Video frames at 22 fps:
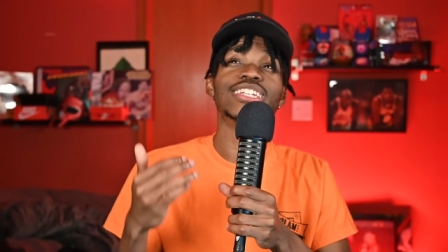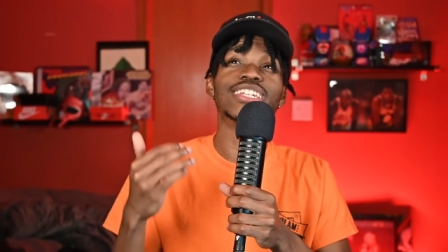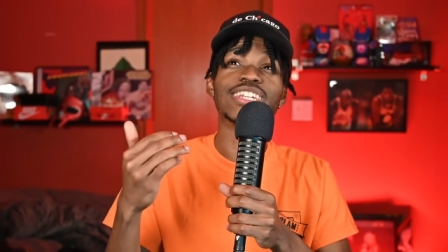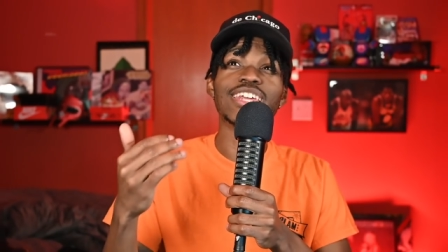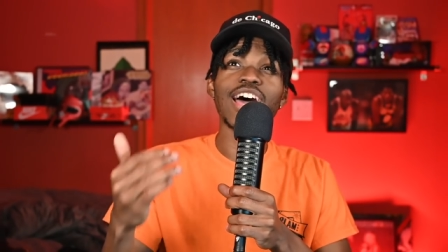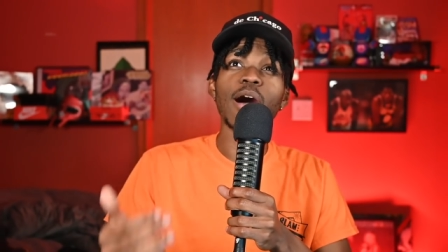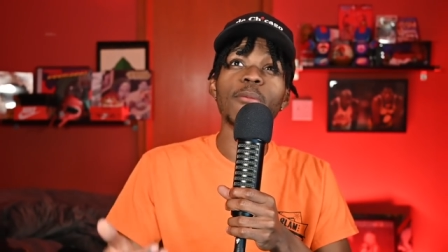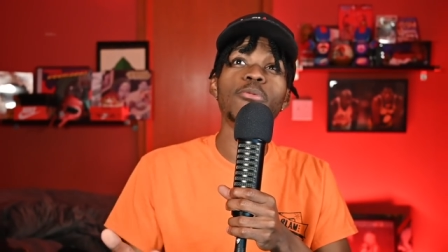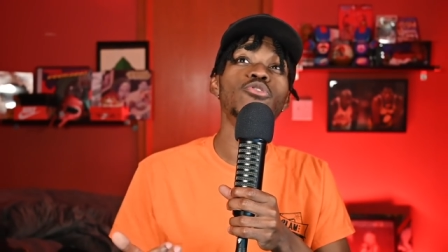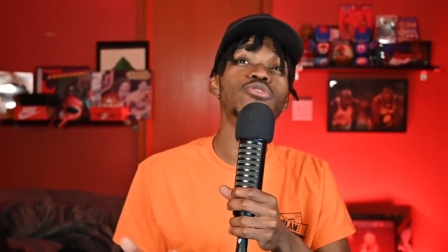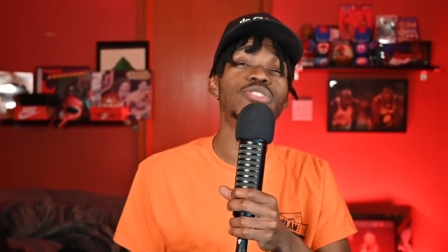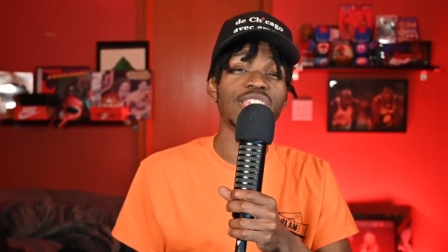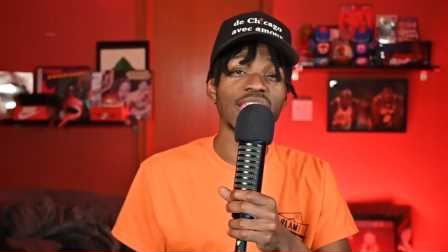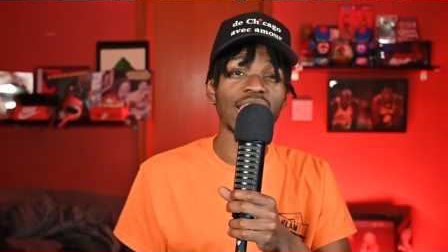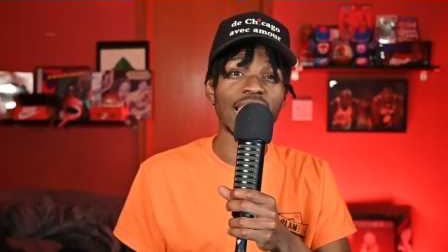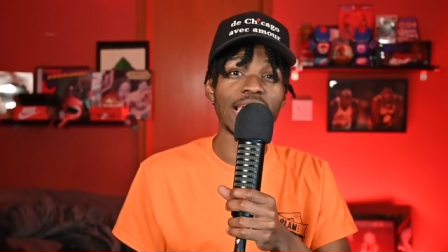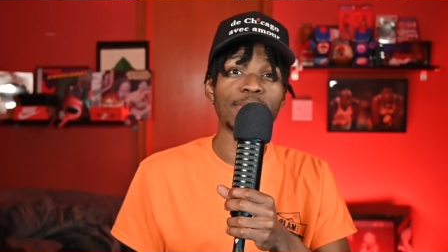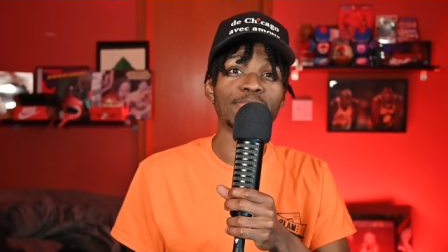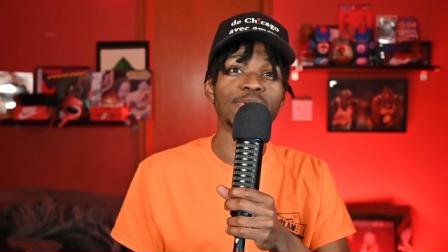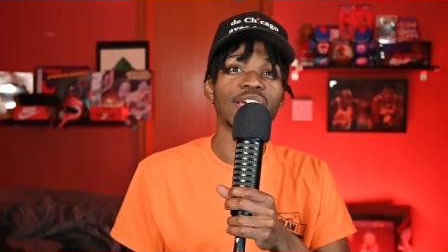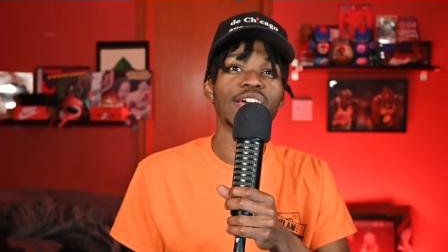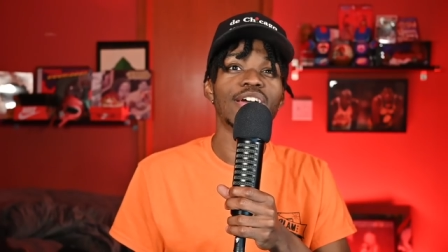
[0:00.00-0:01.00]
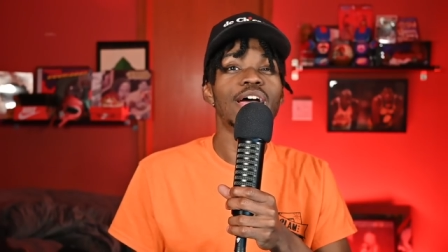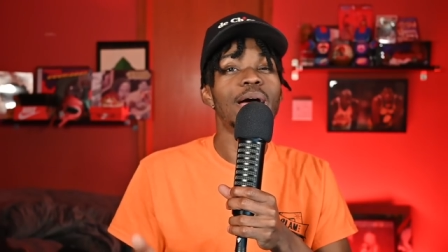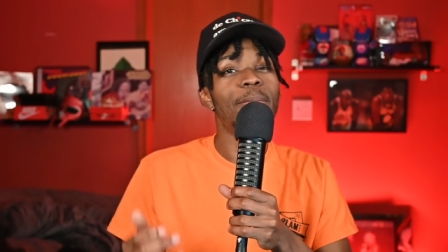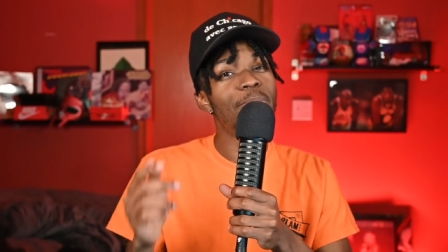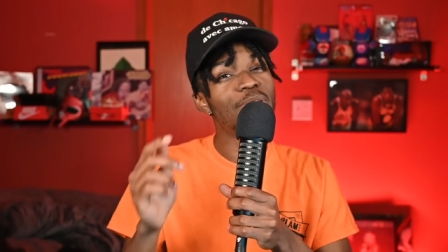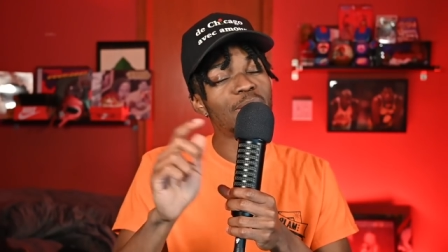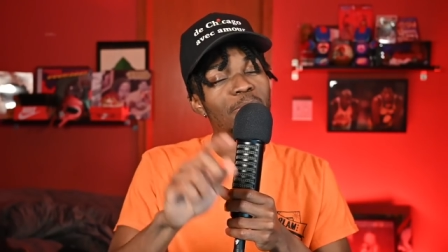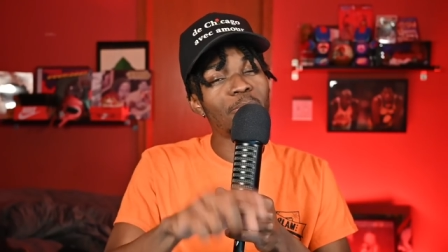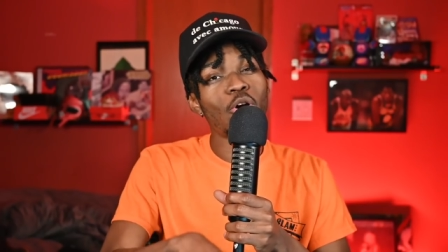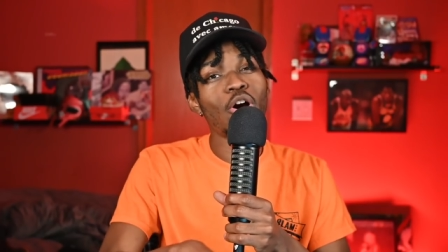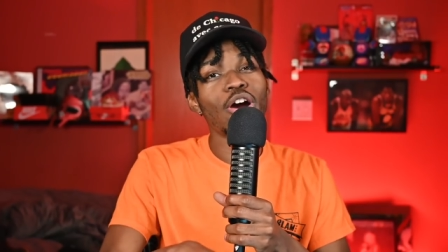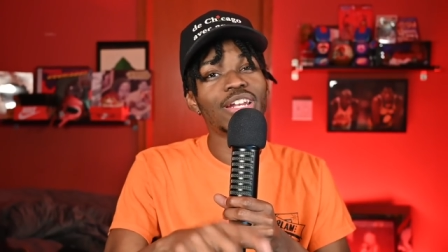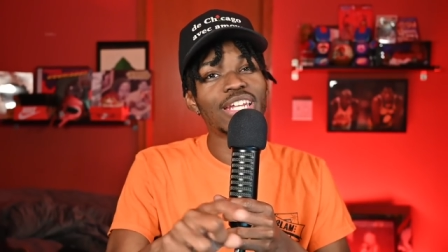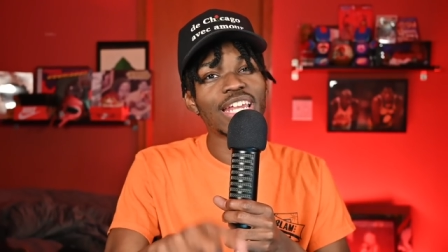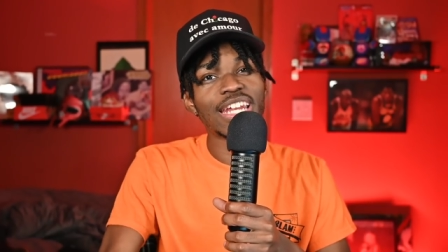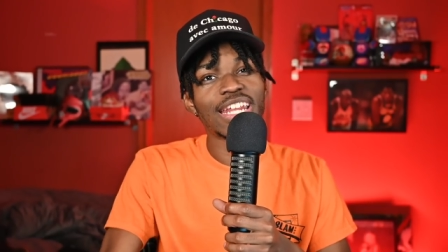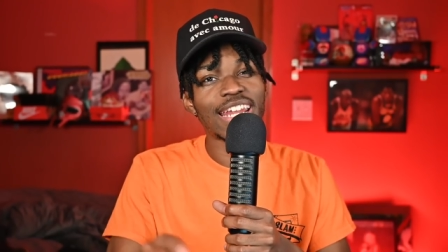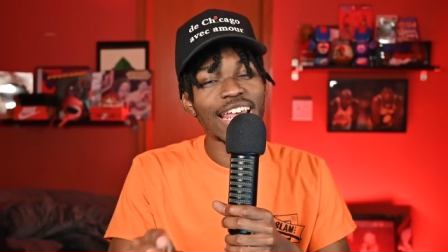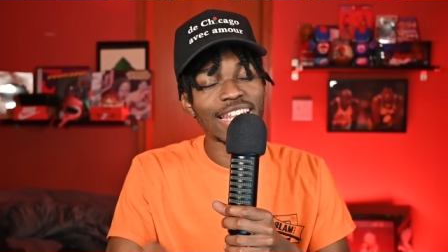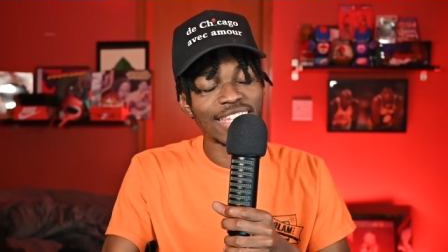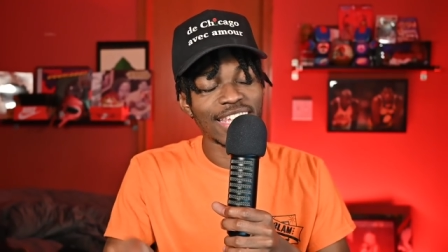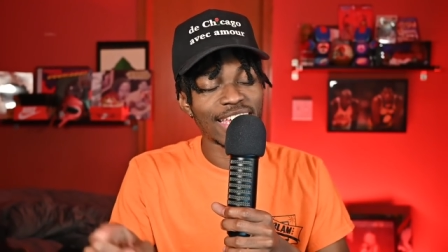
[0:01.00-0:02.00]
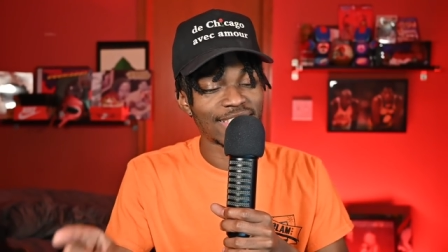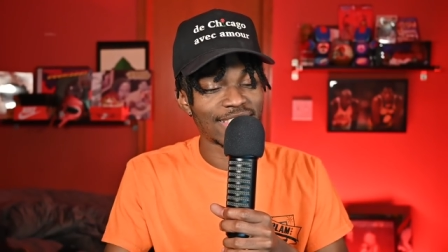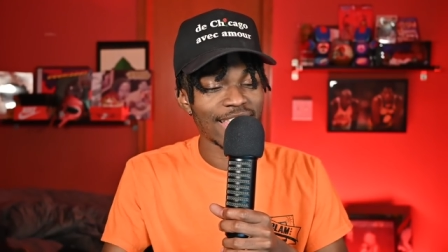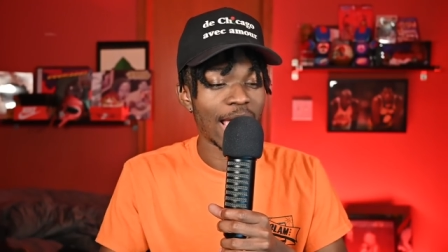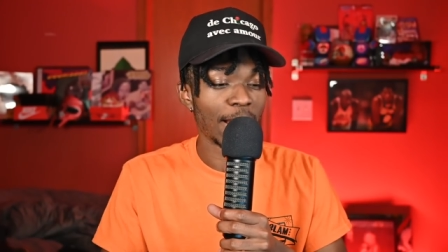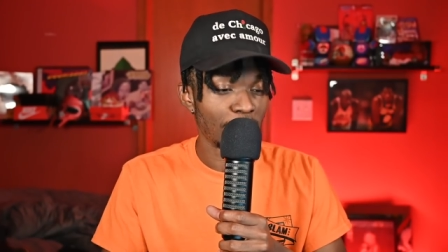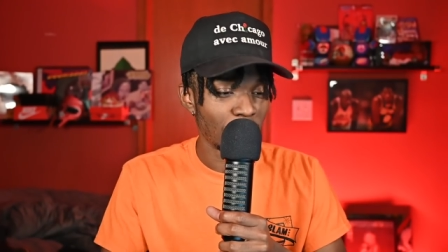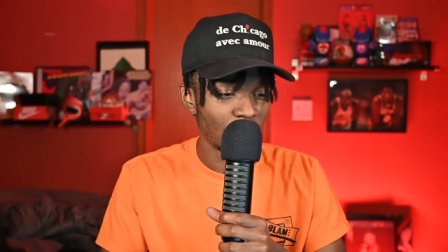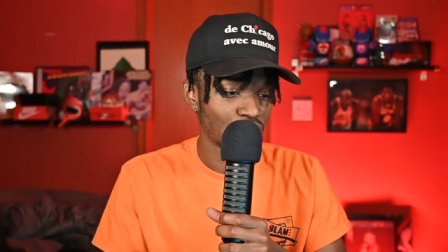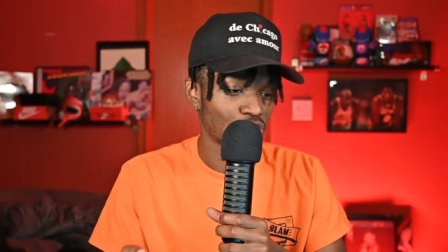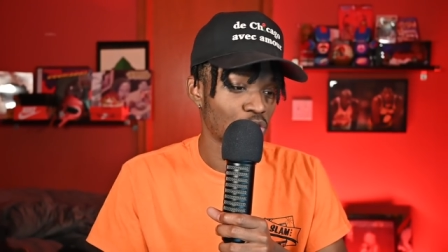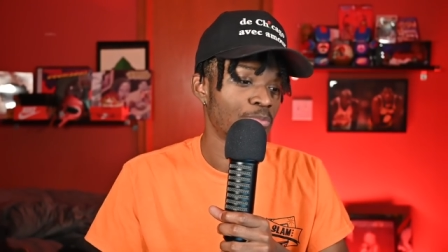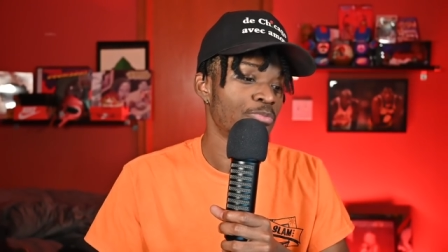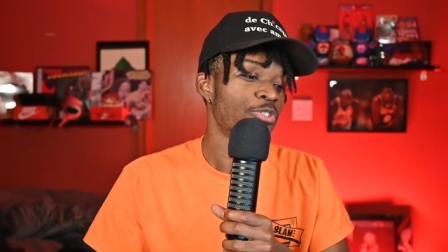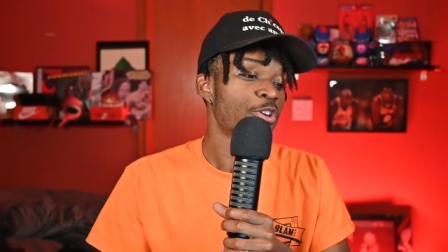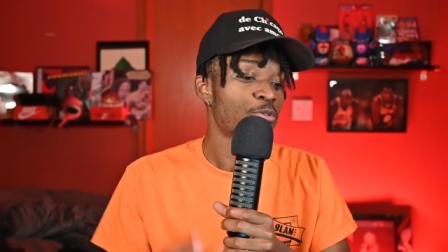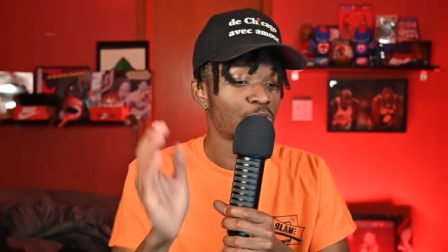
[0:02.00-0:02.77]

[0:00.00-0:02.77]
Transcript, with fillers: double teamed, but DeMar did it at the exact buzzer.